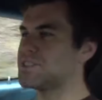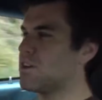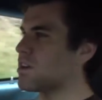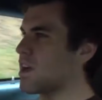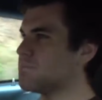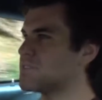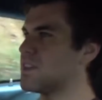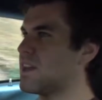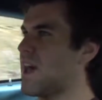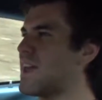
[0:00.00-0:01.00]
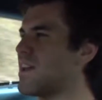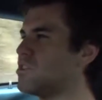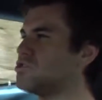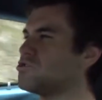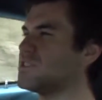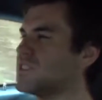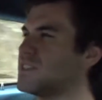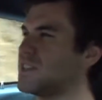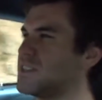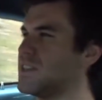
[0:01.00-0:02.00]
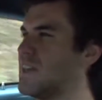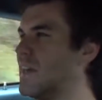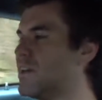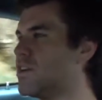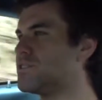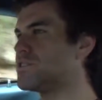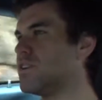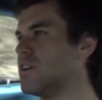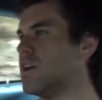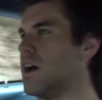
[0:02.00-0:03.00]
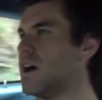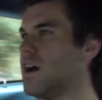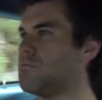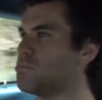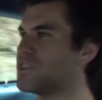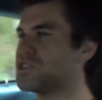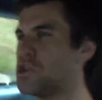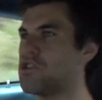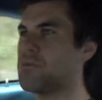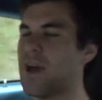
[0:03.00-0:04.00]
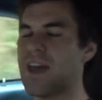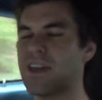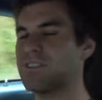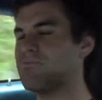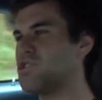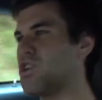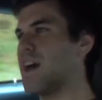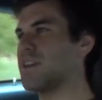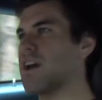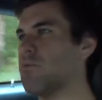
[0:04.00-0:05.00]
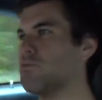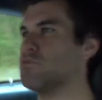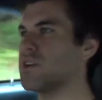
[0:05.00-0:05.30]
R, comes in at 860 kilos. With the Turing Pack, we've got to add a couple more